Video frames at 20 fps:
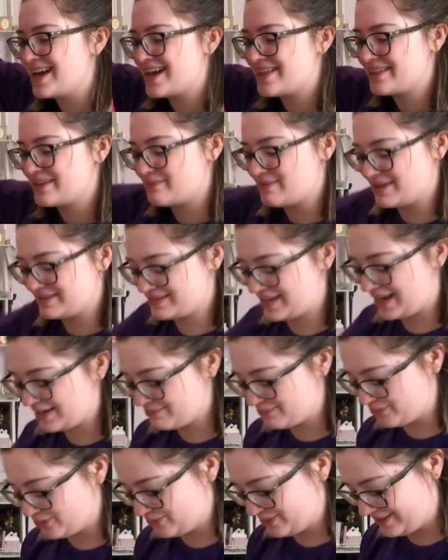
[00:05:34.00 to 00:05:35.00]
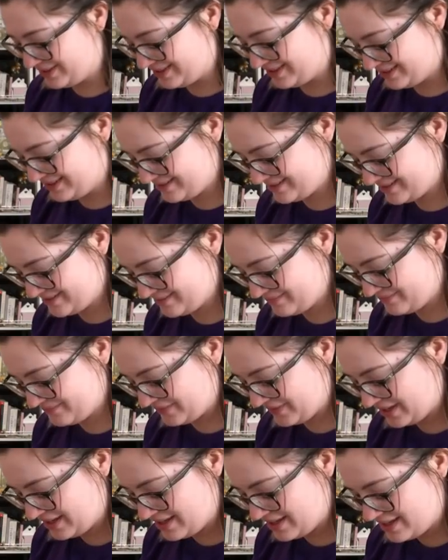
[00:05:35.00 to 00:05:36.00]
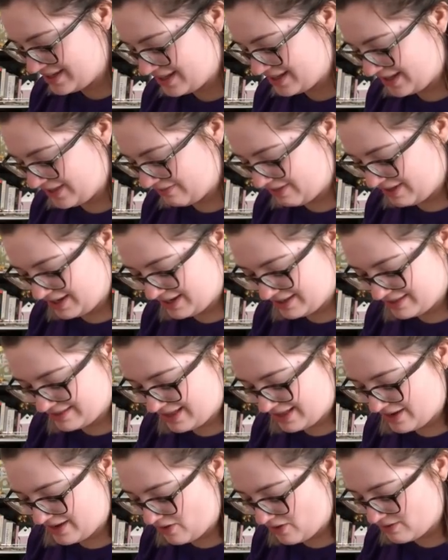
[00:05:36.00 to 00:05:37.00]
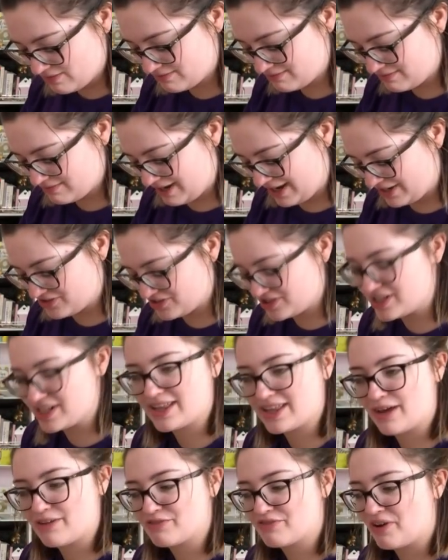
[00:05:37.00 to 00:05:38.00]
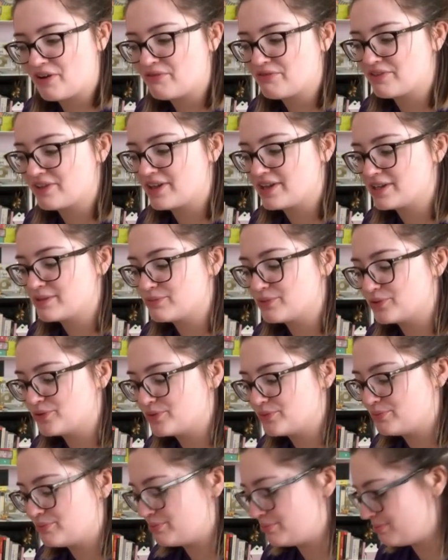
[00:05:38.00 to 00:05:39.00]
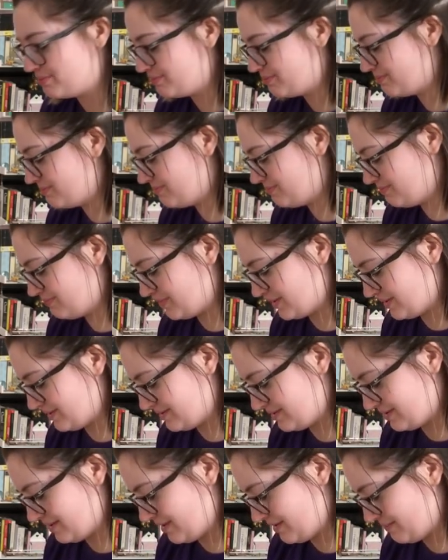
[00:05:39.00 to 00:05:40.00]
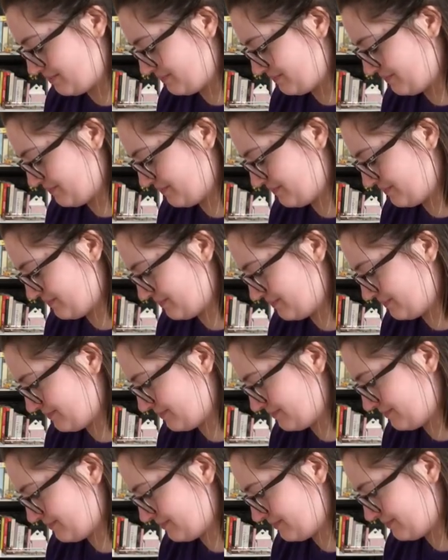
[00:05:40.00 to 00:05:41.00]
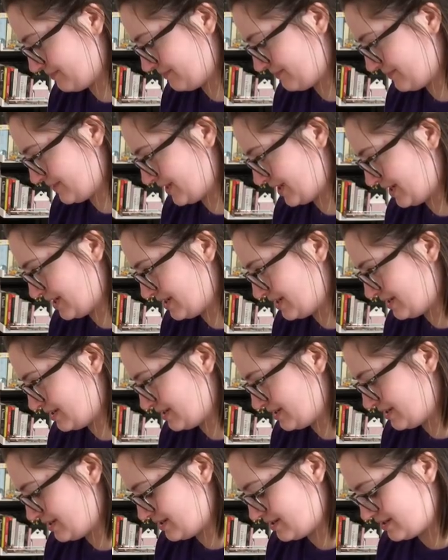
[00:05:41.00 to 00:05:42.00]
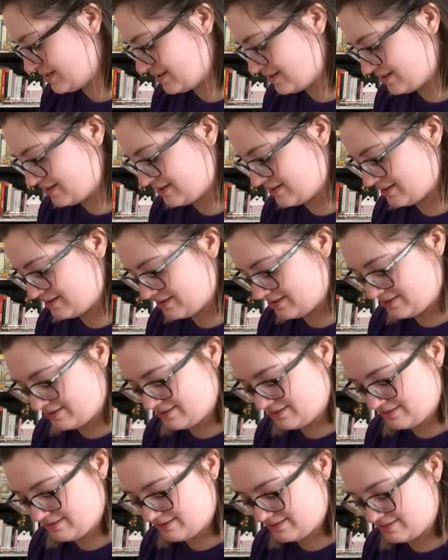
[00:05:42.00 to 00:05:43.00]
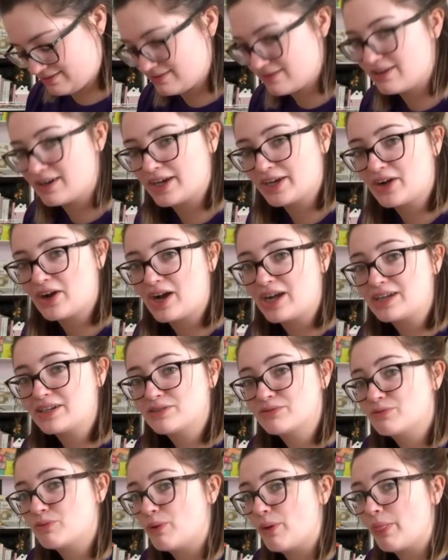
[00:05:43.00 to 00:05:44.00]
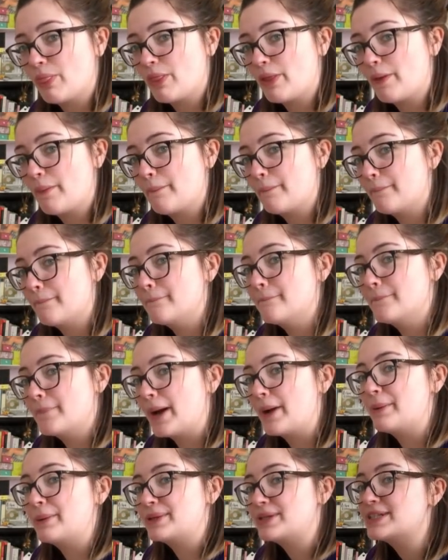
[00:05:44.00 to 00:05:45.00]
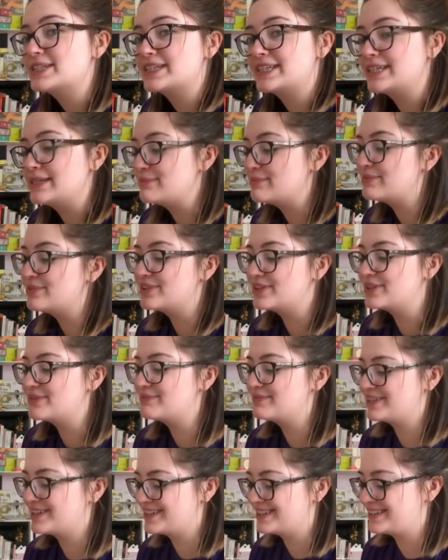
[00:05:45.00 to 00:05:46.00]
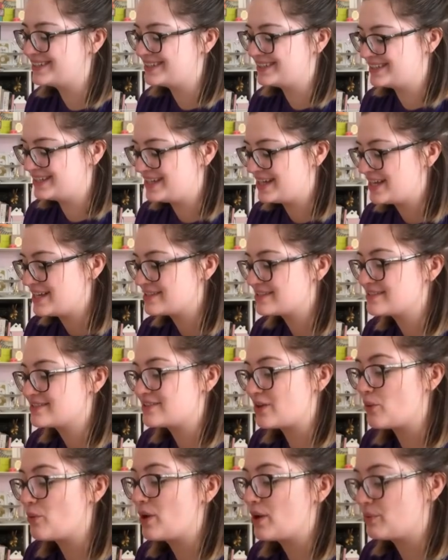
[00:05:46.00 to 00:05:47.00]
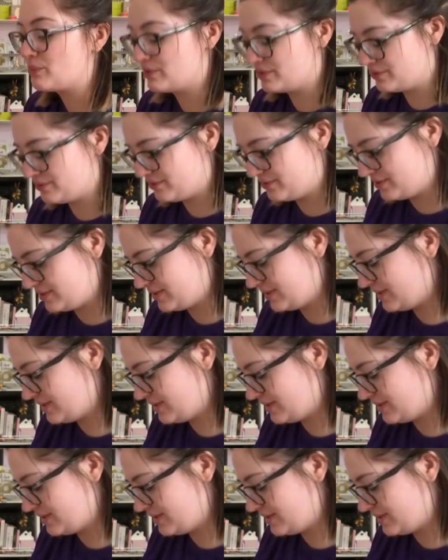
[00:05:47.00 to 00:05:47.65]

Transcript: I think my dad bought me these. And they aren't actually that fluffy anymore, but I kind of want them. I want to keep them, so I will.